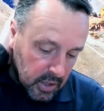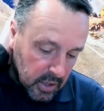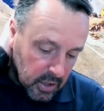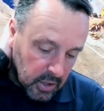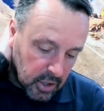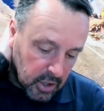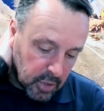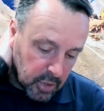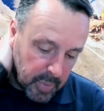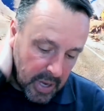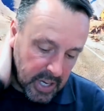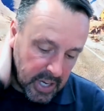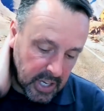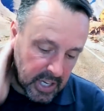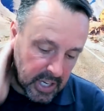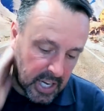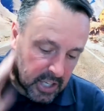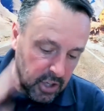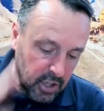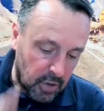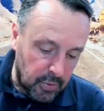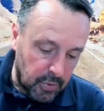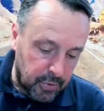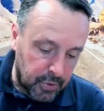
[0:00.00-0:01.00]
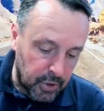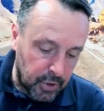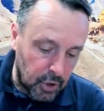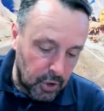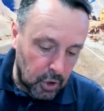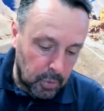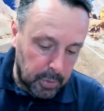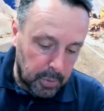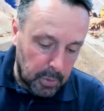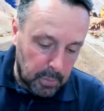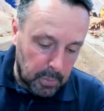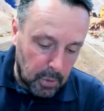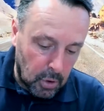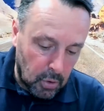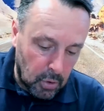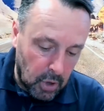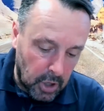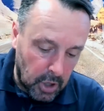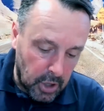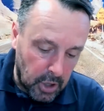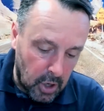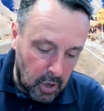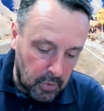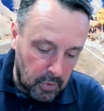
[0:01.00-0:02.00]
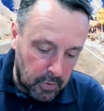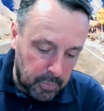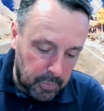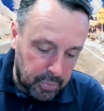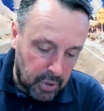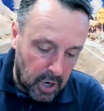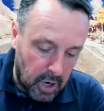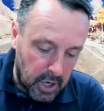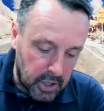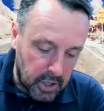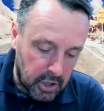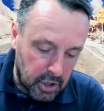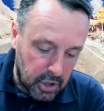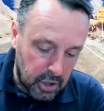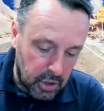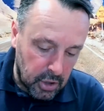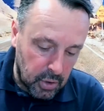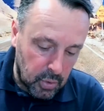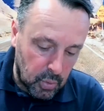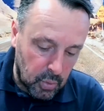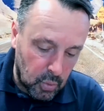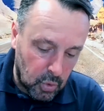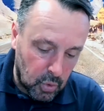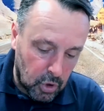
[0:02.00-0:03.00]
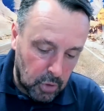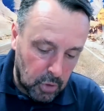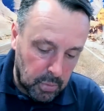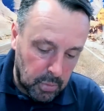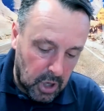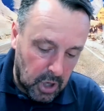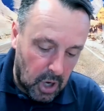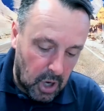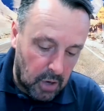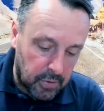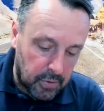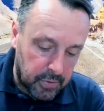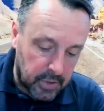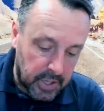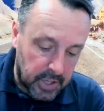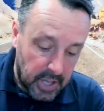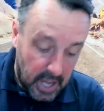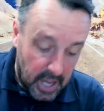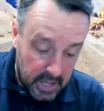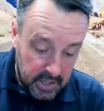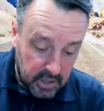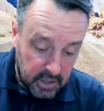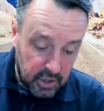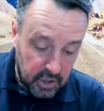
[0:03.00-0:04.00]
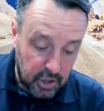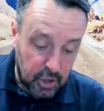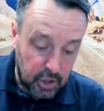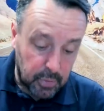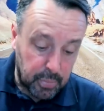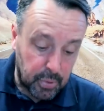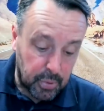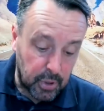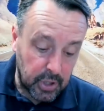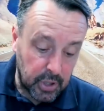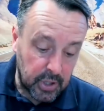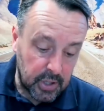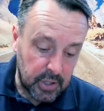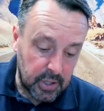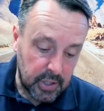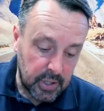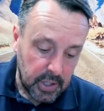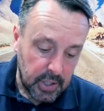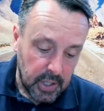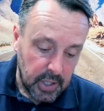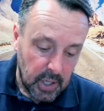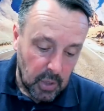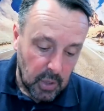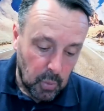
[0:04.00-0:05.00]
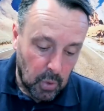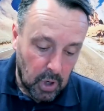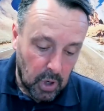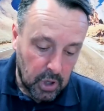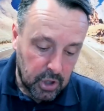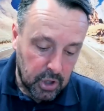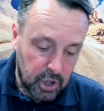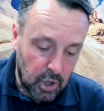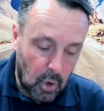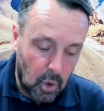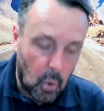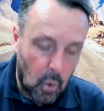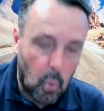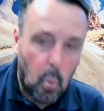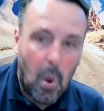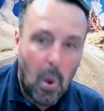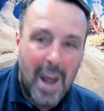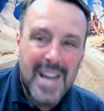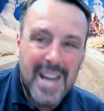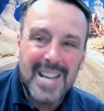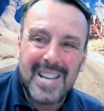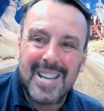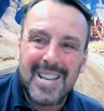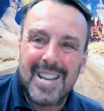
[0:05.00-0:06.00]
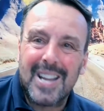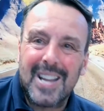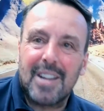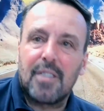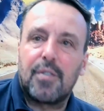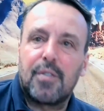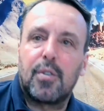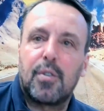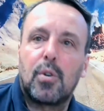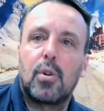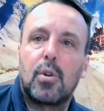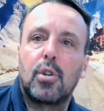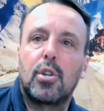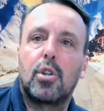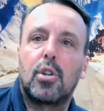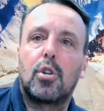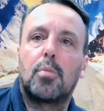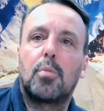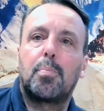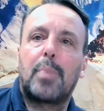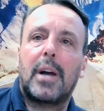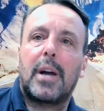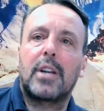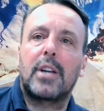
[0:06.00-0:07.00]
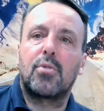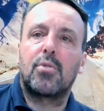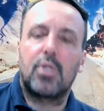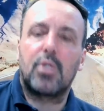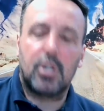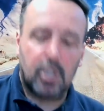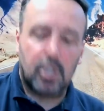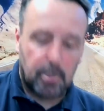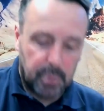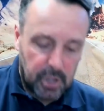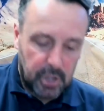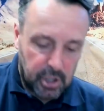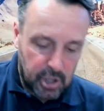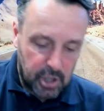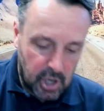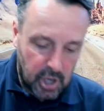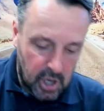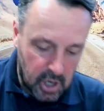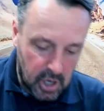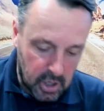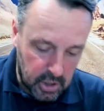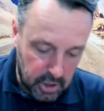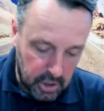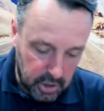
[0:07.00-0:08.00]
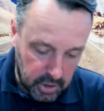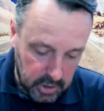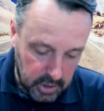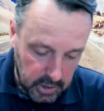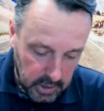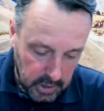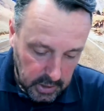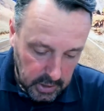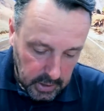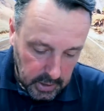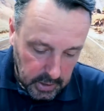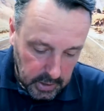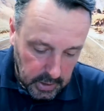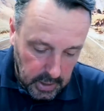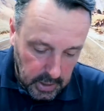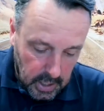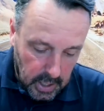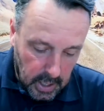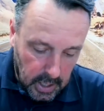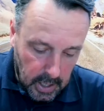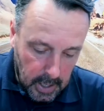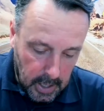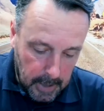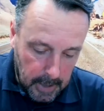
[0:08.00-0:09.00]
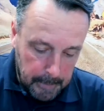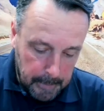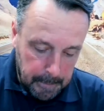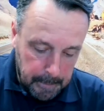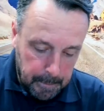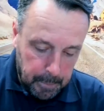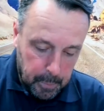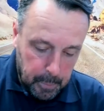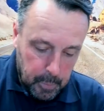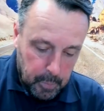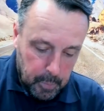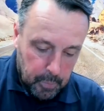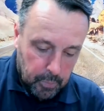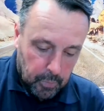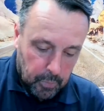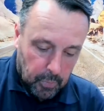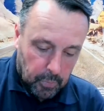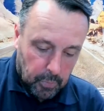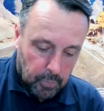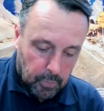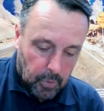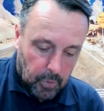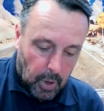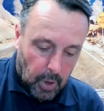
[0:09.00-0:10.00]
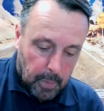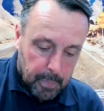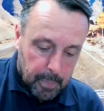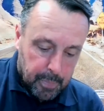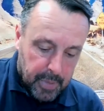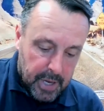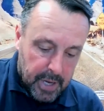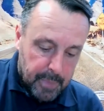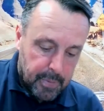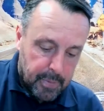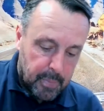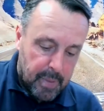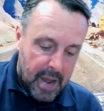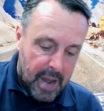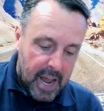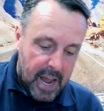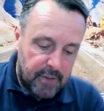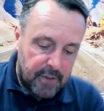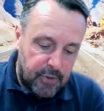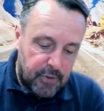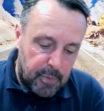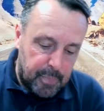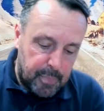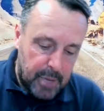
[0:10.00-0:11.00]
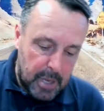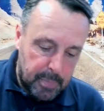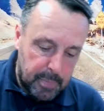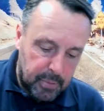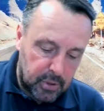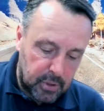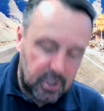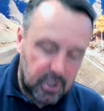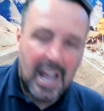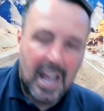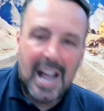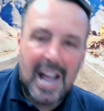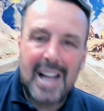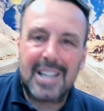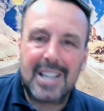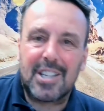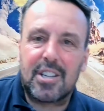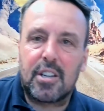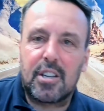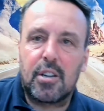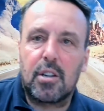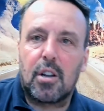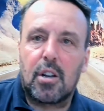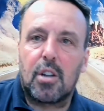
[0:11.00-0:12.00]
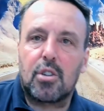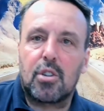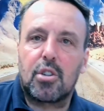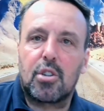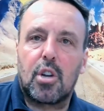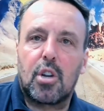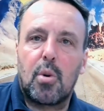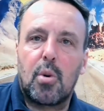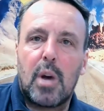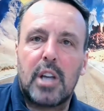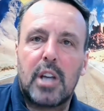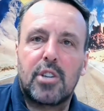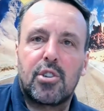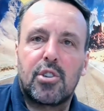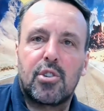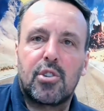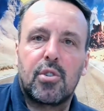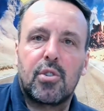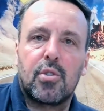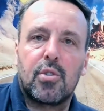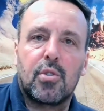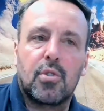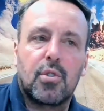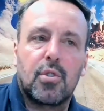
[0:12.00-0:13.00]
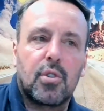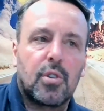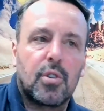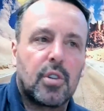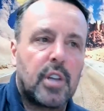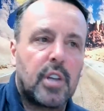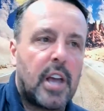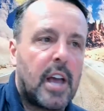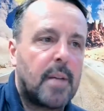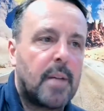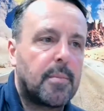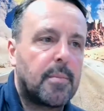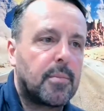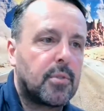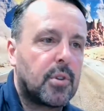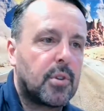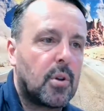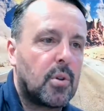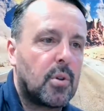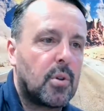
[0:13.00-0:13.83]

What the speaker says: Spending less on fuel but more on overpriced lukewarm coffee. Yeah, that's a good point. Whilst you're waiting for your battery to be charged. Be prepared for people to ask you lots of questions. Yeah, so